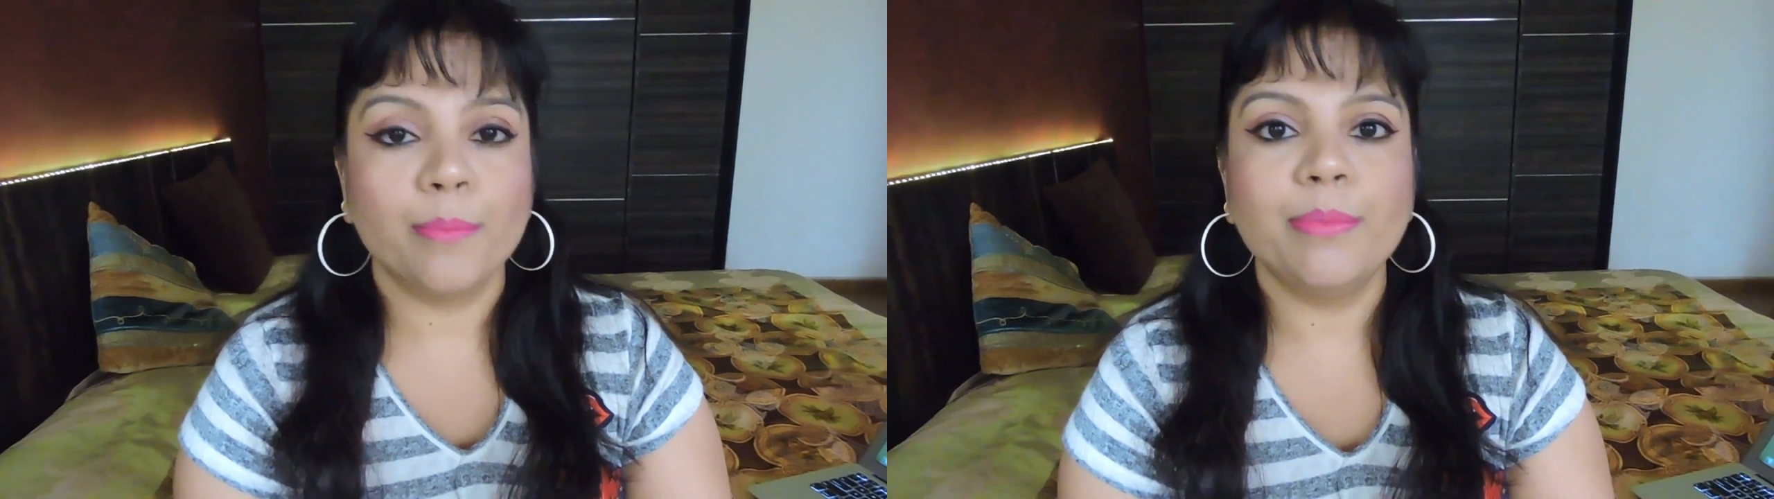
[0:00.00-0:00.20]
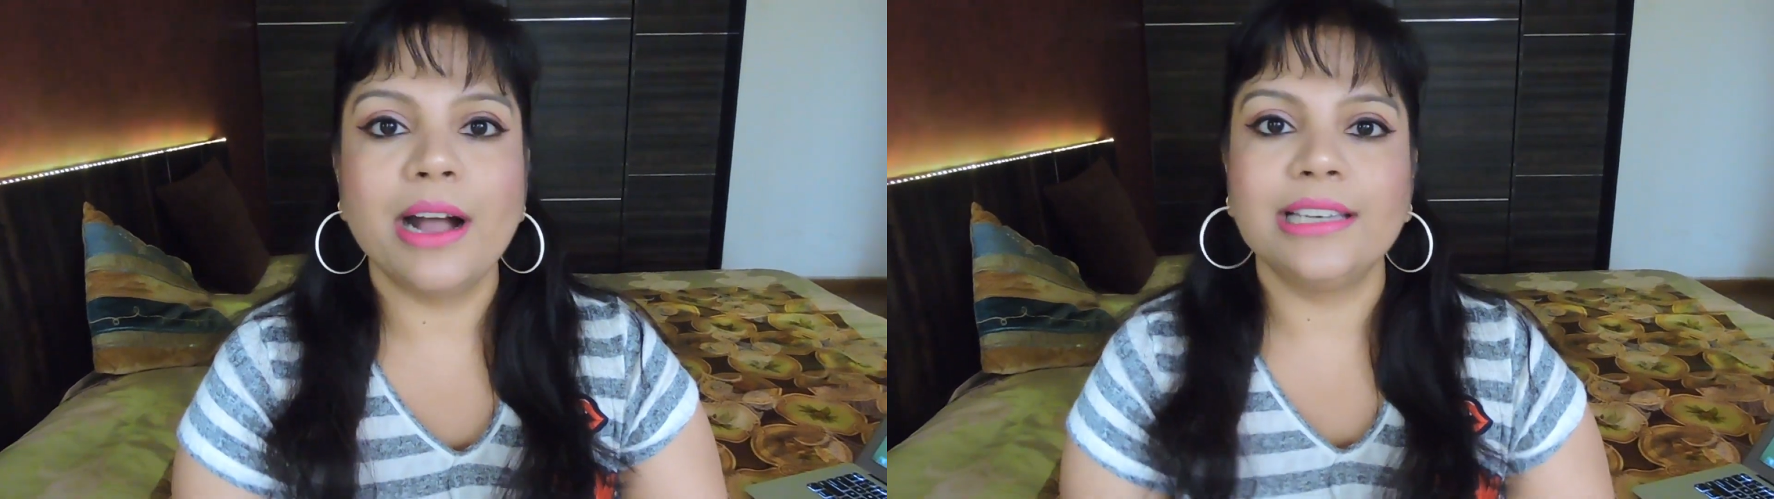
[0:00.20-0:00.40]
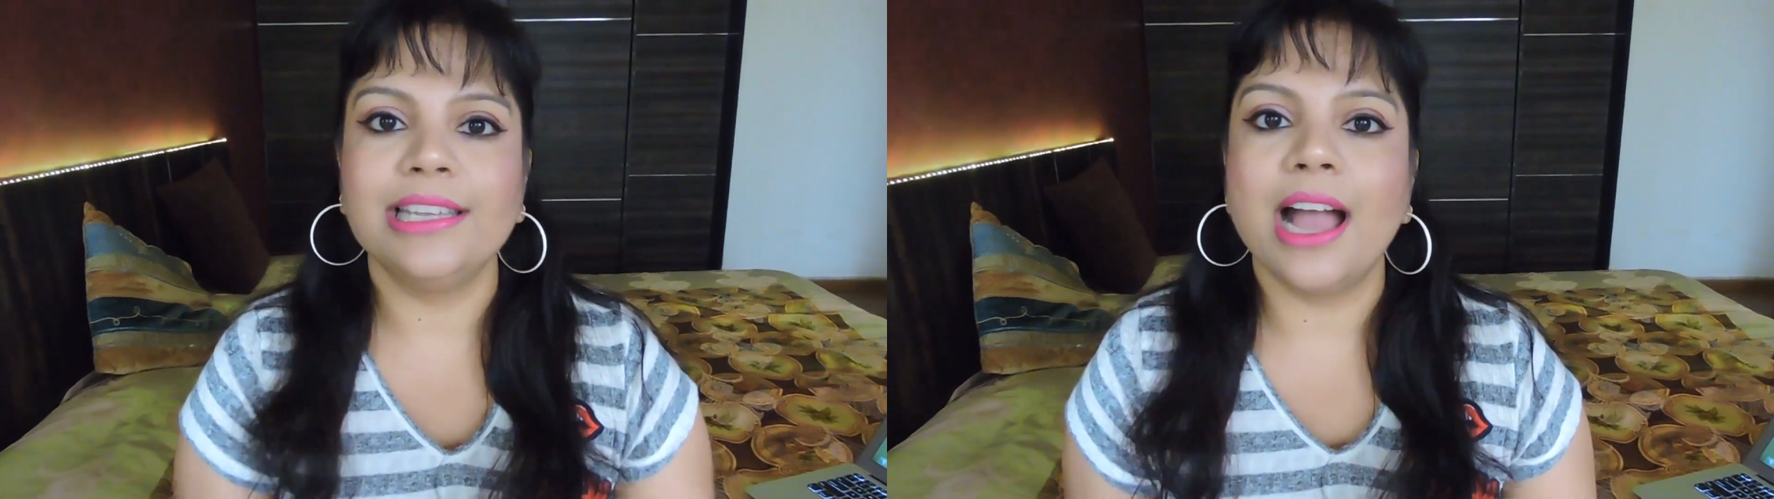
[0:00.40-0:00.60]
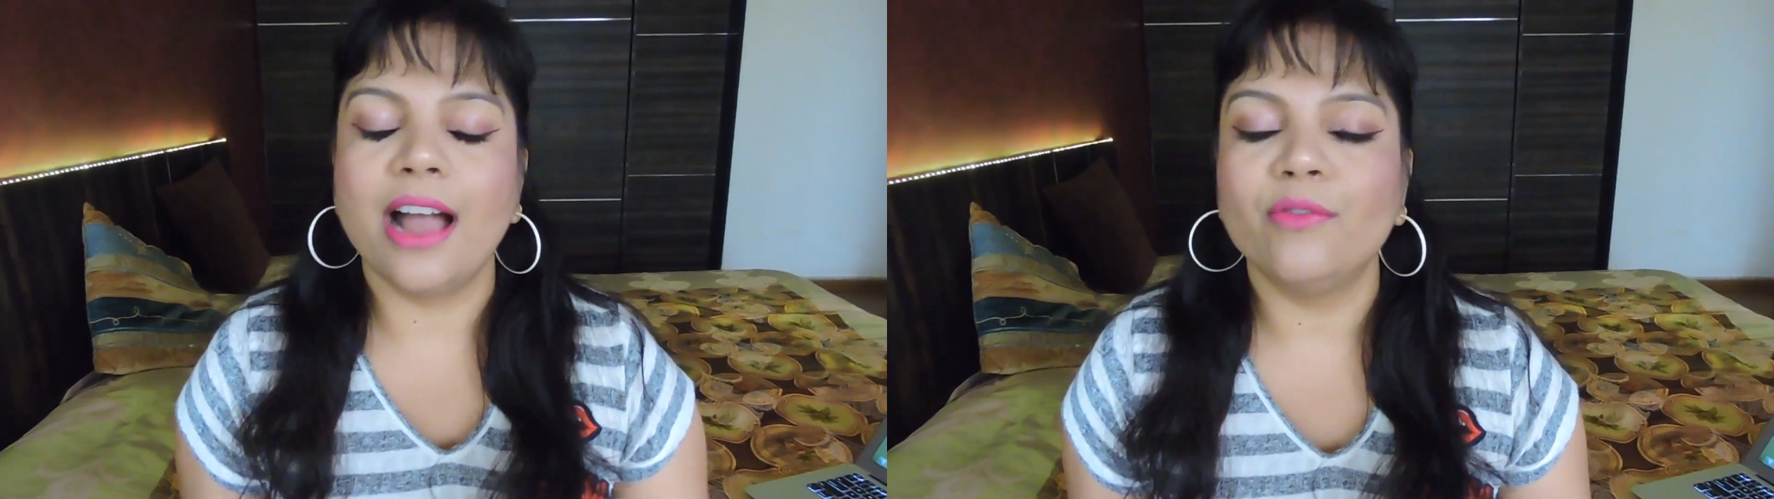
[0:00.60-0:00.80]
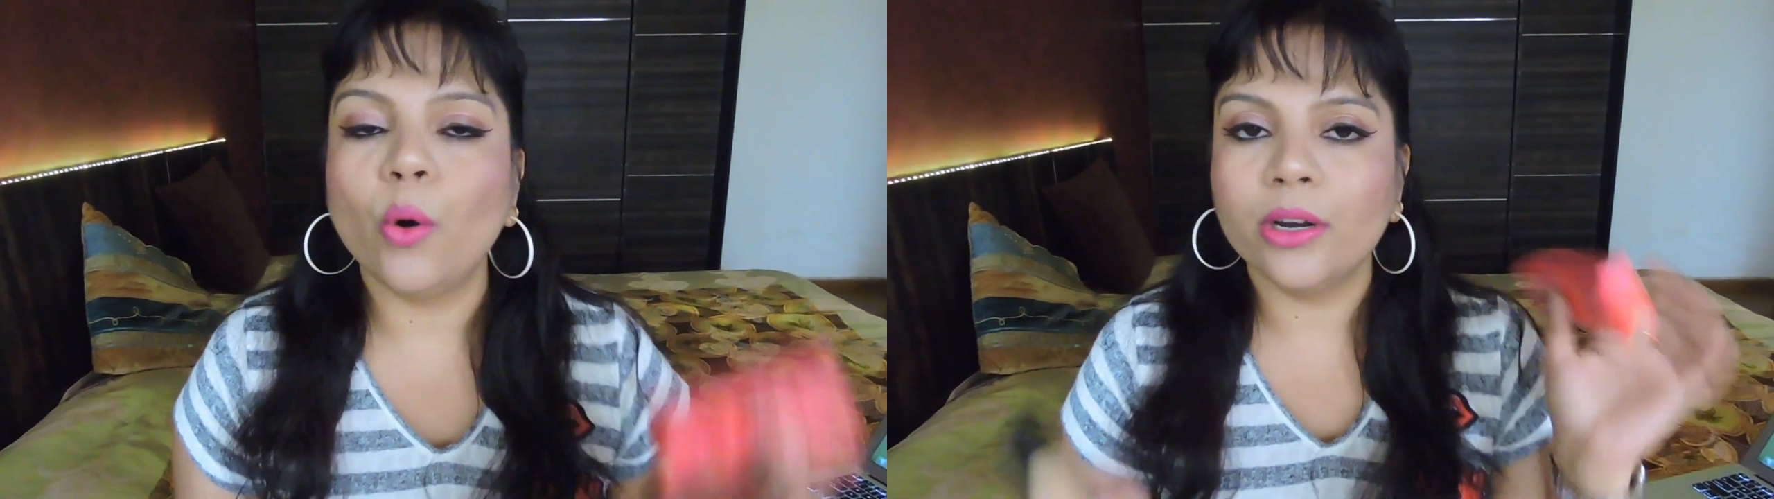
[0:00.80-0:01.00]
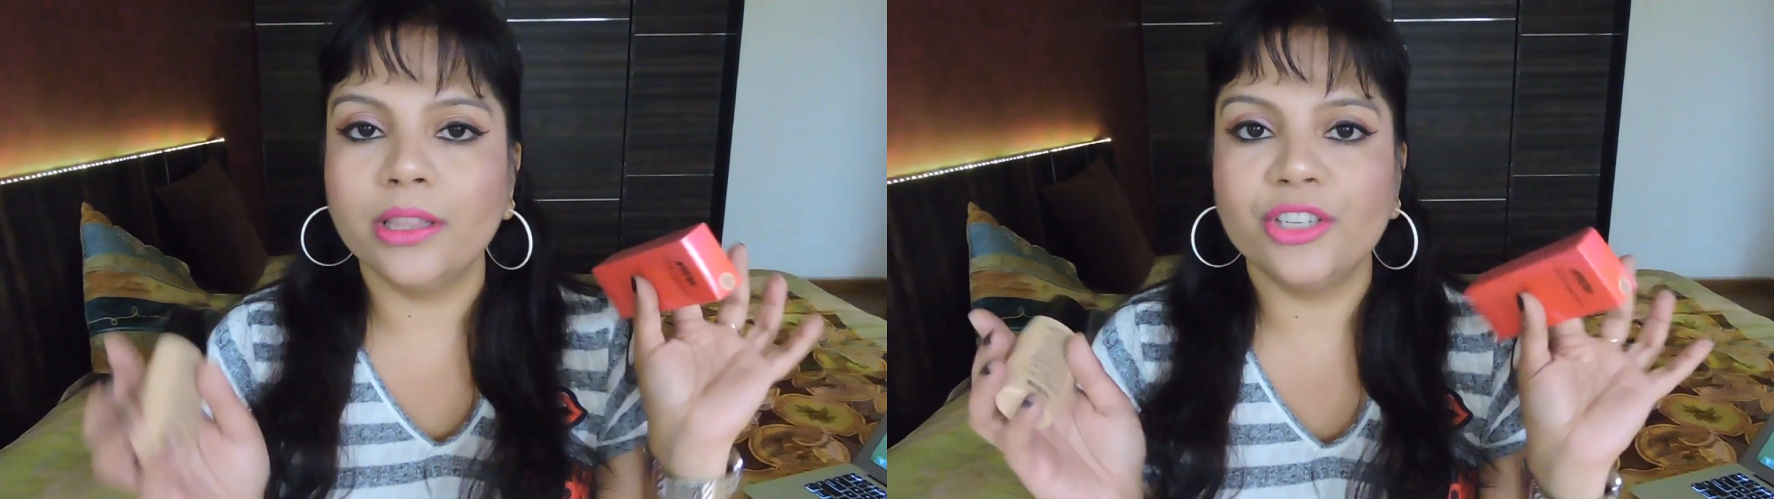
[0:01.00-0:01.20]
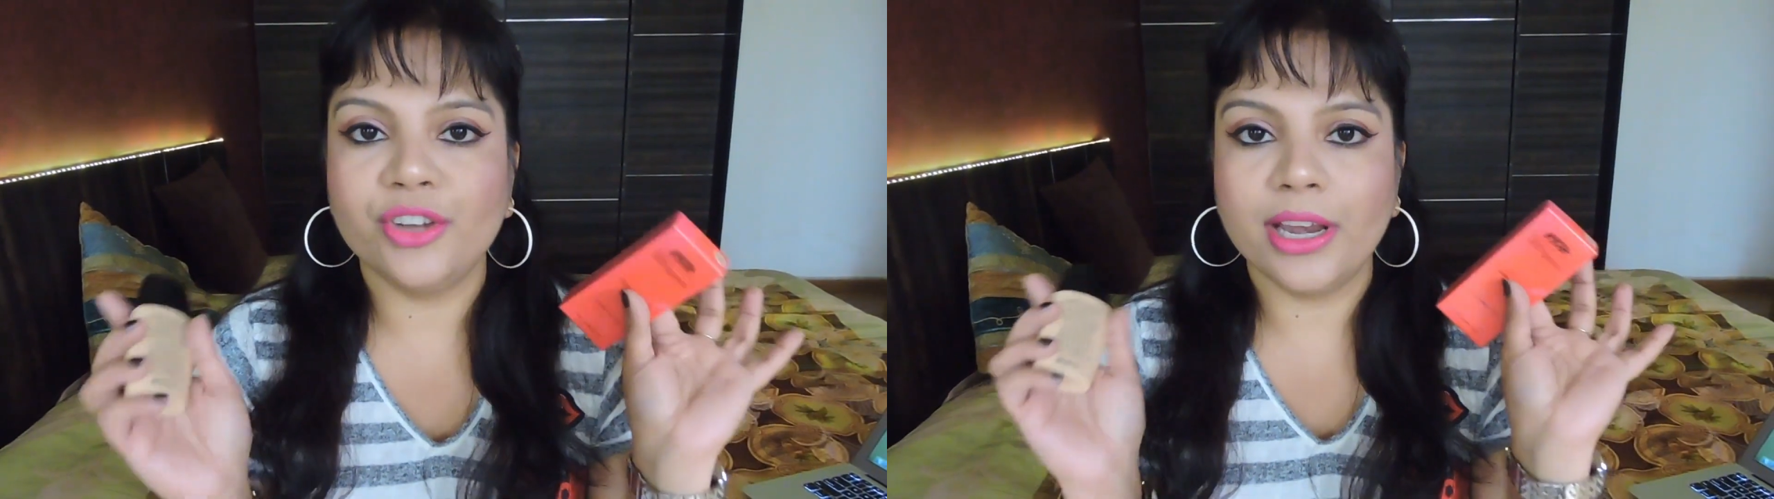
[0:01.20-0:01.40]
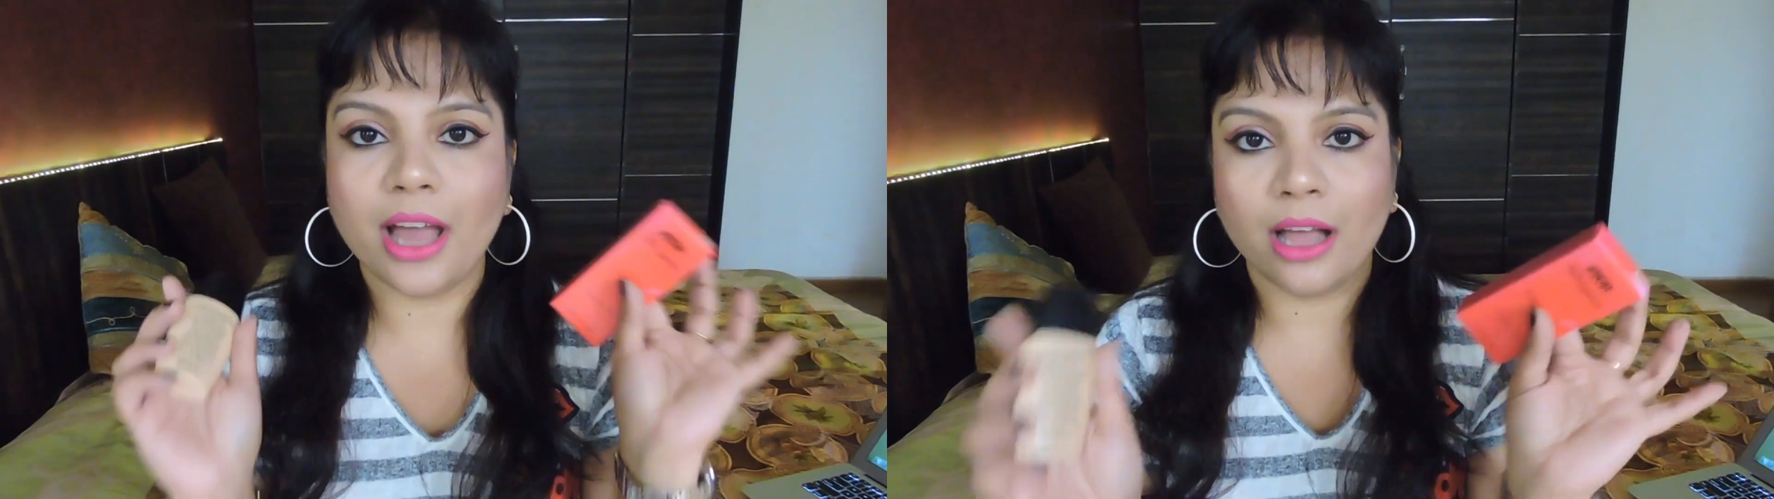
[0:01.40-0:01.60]
but yeah, I've ordered the
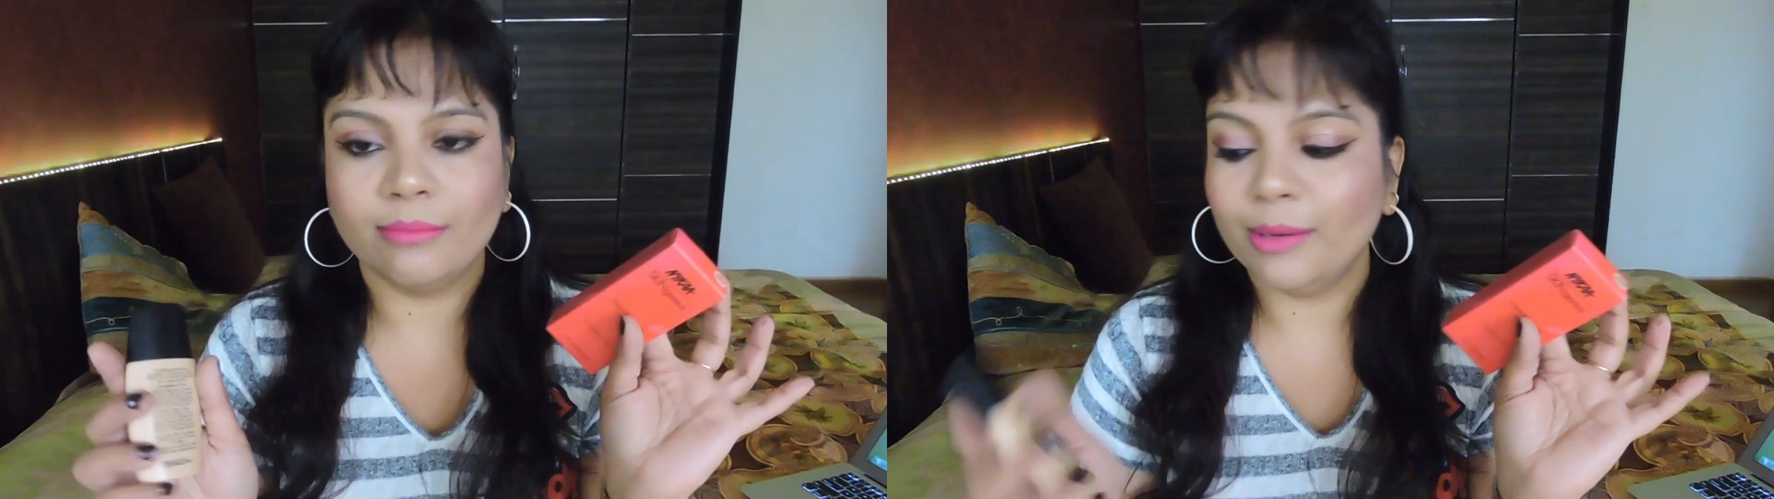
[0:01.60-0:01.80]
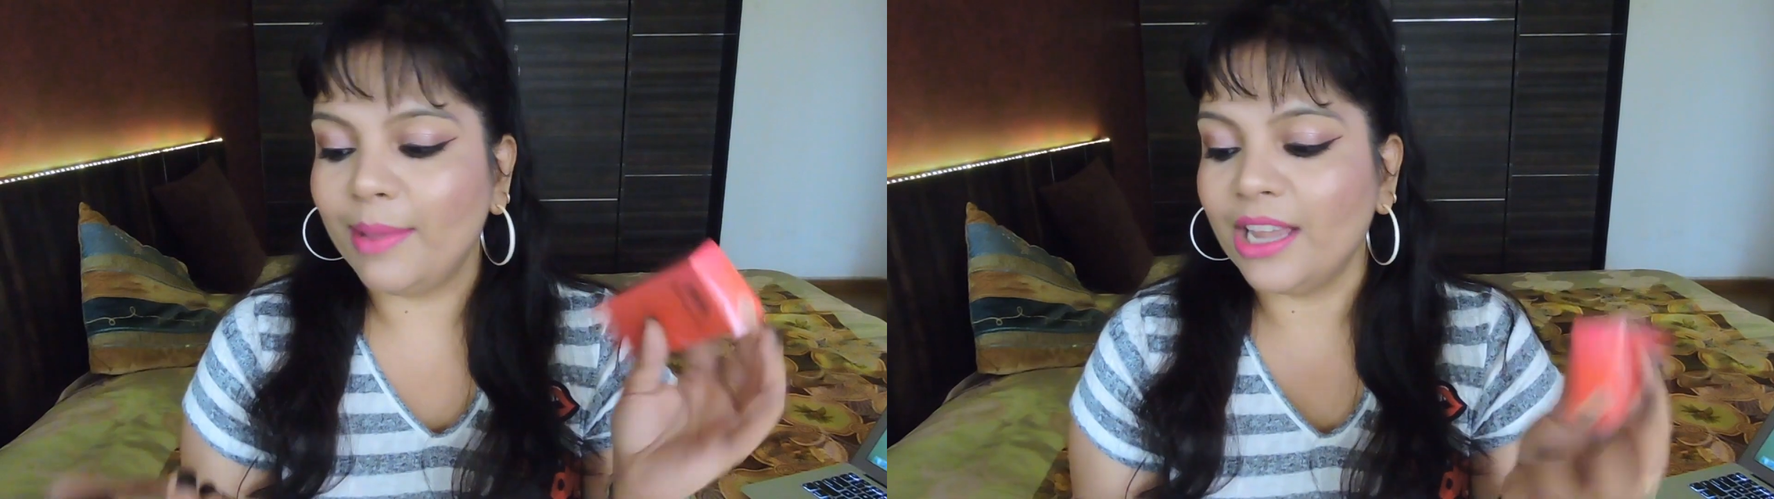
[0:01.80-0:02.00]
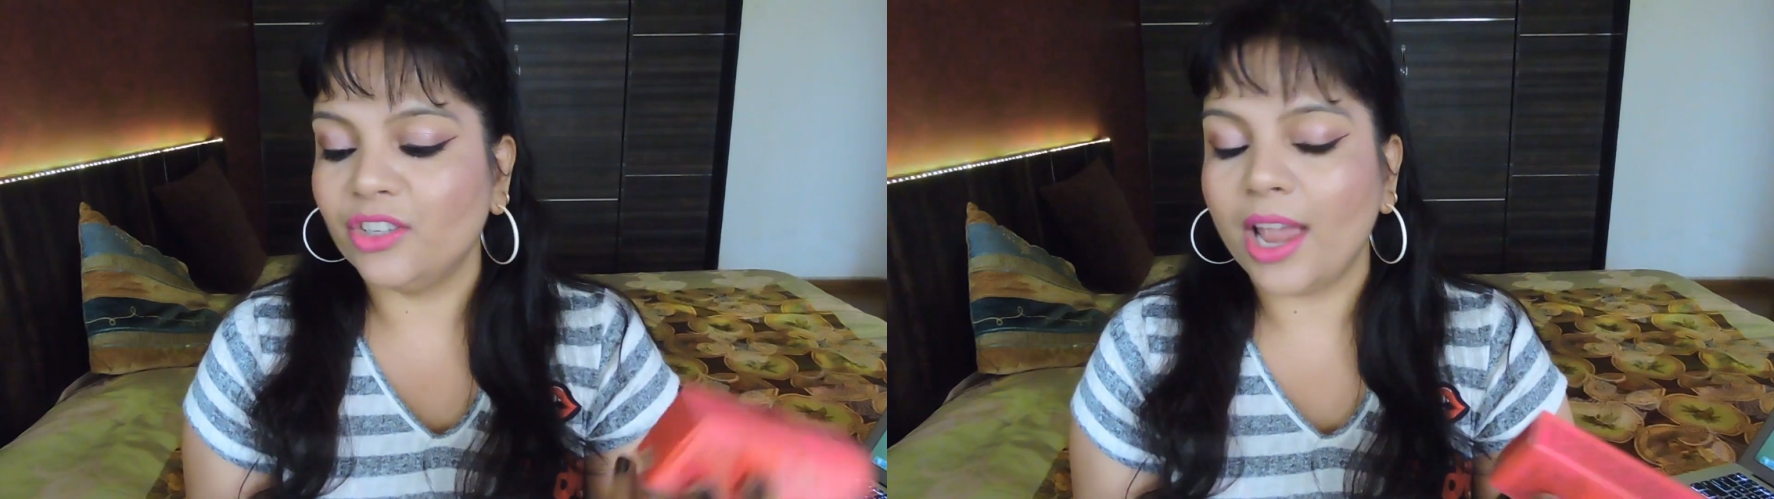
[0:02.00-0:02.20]
shade Almond Beige